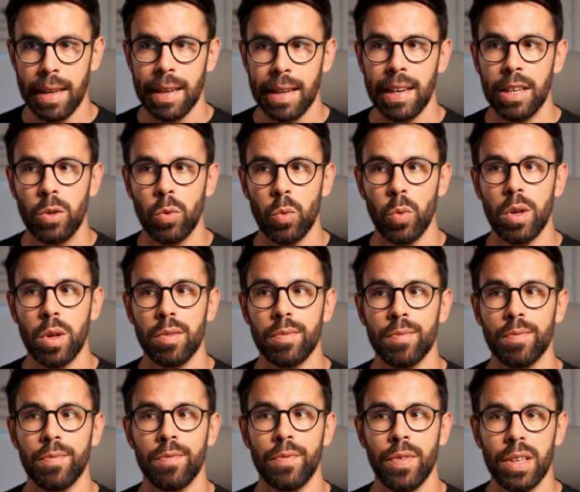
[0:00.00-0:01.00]
it will
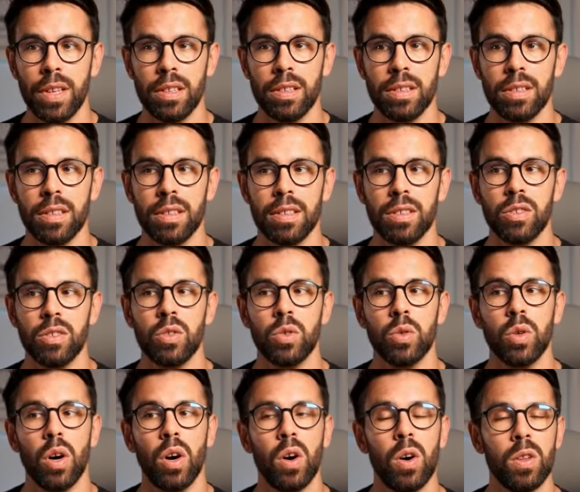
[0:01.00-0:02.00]
filter to
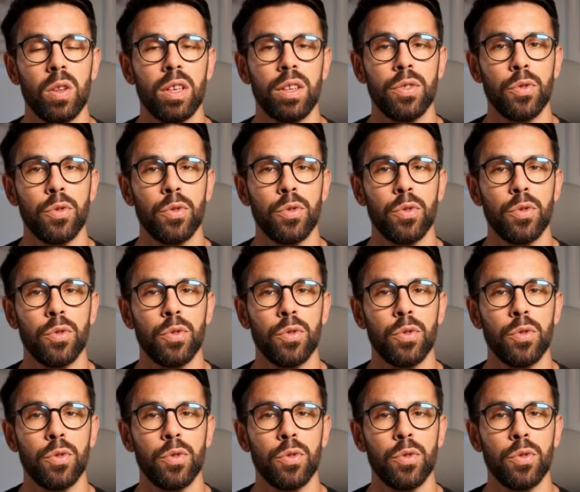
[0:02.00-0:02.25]
only